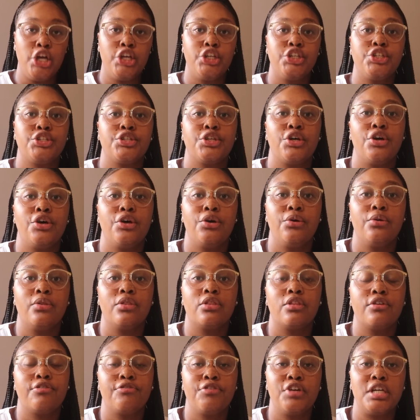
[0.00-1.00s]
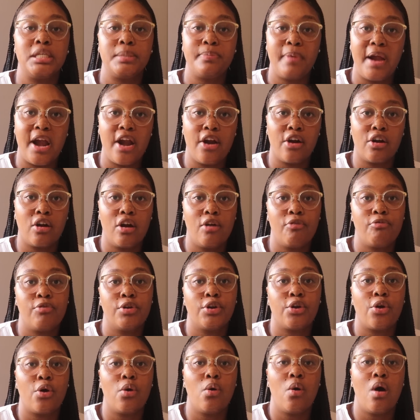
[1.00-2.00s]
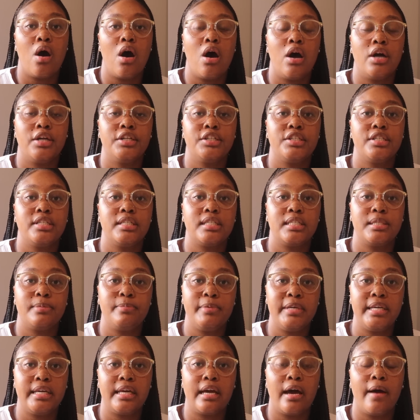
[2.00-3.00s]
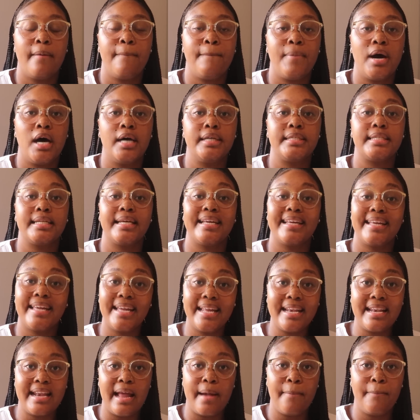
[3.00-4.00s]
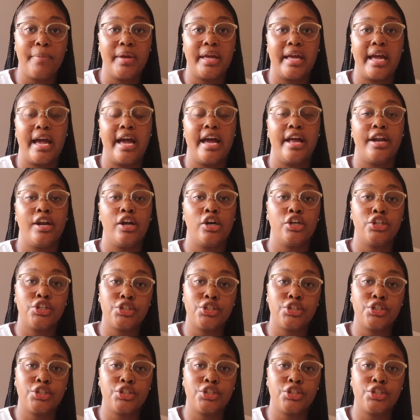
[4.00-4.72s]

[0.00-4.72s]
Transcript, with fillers: So the first paragraph would go on to speak about a kidnapping and